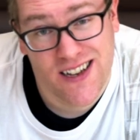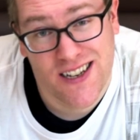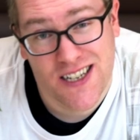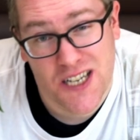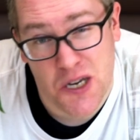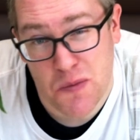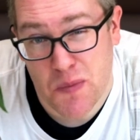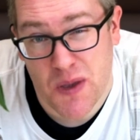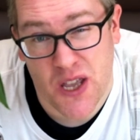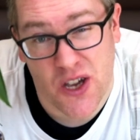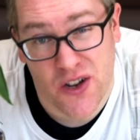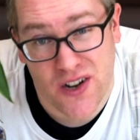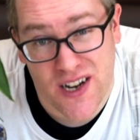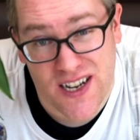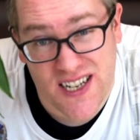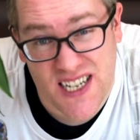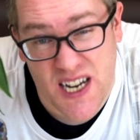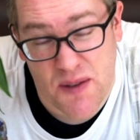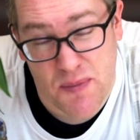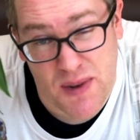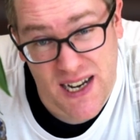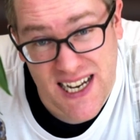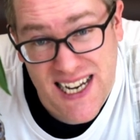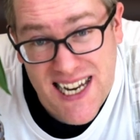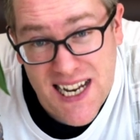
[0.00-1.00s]
to be honest,
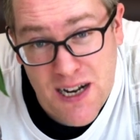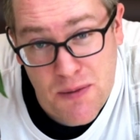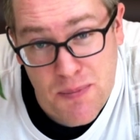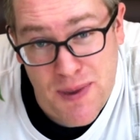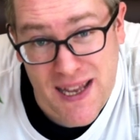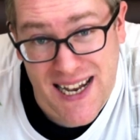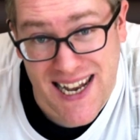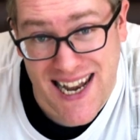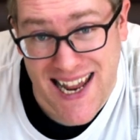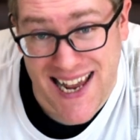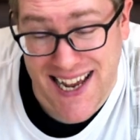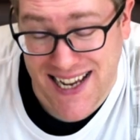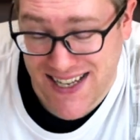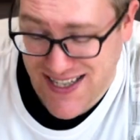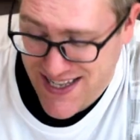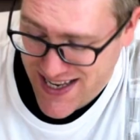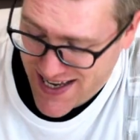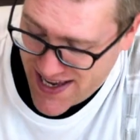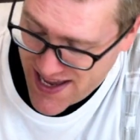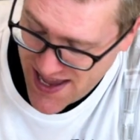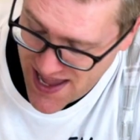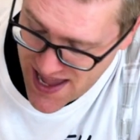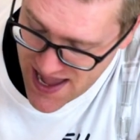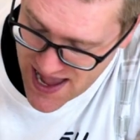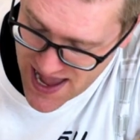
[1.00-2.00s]
I'm a little bit lazy